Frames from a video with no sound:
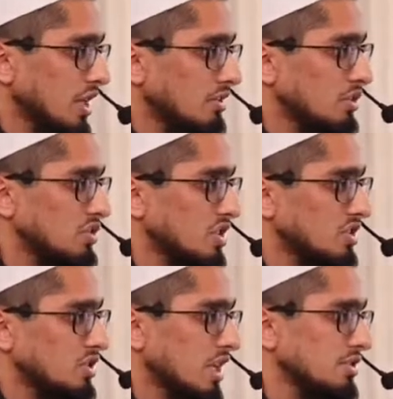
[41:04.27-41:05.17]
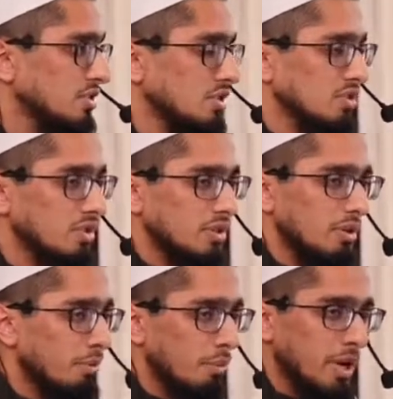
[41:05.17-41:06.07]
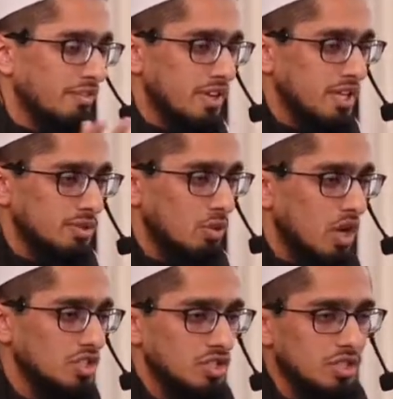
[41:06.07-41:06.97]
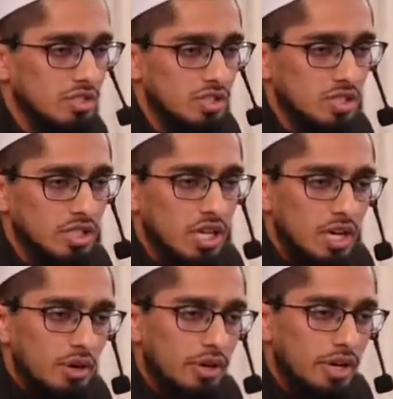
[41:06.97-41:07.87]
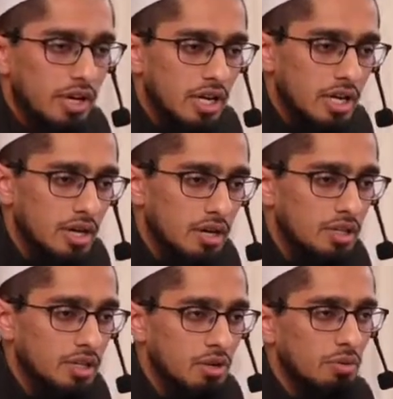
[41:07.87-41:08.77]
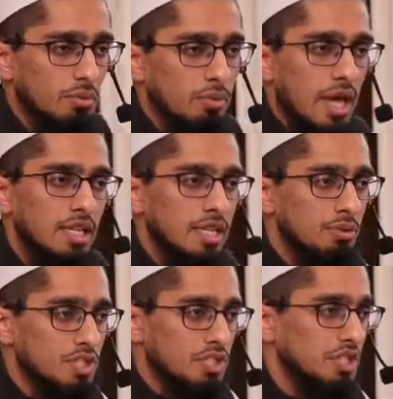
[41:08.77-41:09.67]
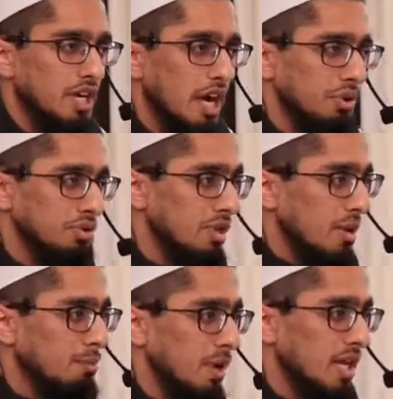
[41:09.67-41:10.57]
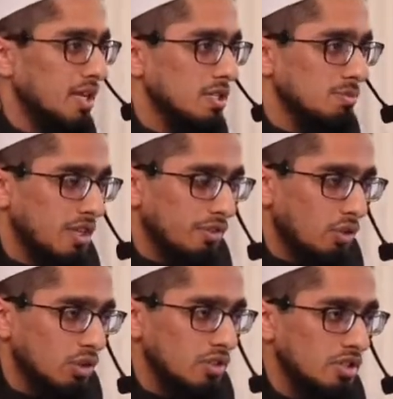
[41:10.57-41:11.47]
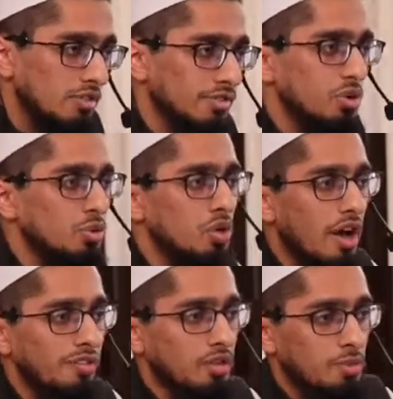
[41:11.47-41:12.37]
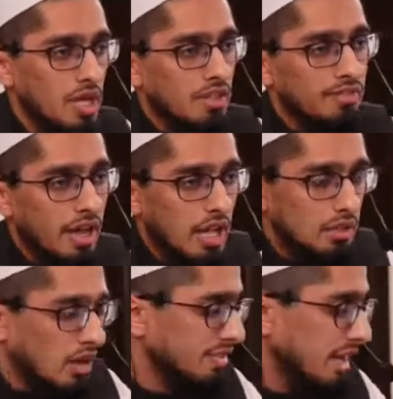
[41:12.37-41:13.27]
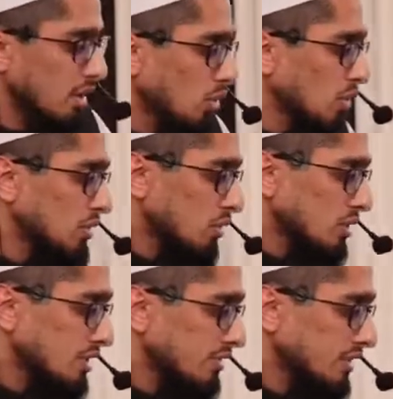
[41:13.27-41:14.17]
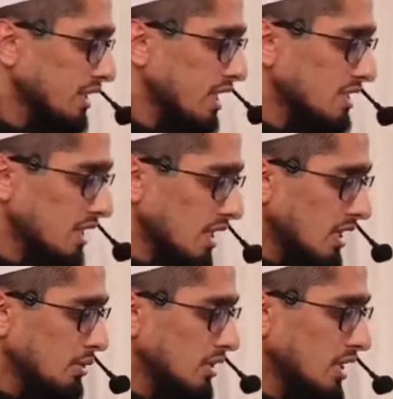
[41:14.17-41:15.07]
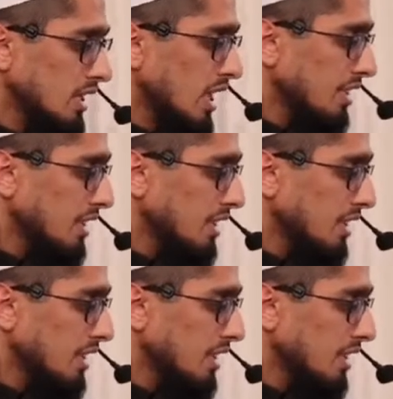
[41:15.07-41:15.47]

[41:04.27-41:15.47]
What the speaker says: usage, utensils or whatever it is, watches or anything which is in your house, but is made of gold or silver, you do have to pay the value of that gold or silver that is included in that thing.